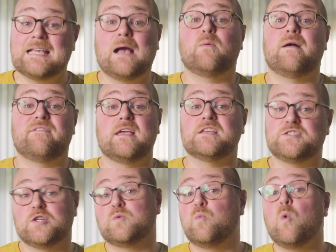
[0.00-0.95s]
however, is
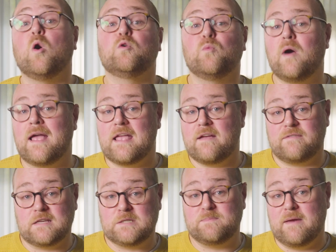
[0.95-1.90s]
just one way of
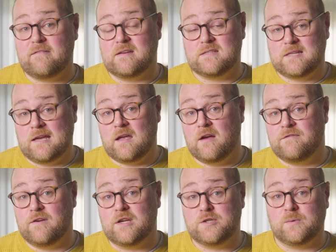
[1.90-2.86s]
experiencing a
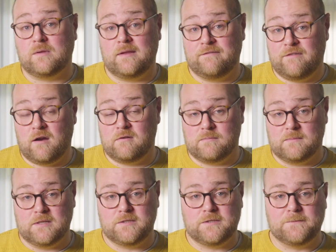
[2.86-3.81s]
virtual
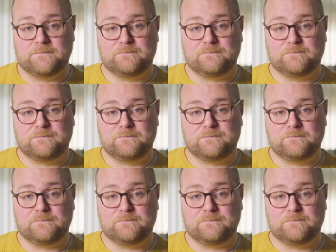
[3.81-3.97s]
environment.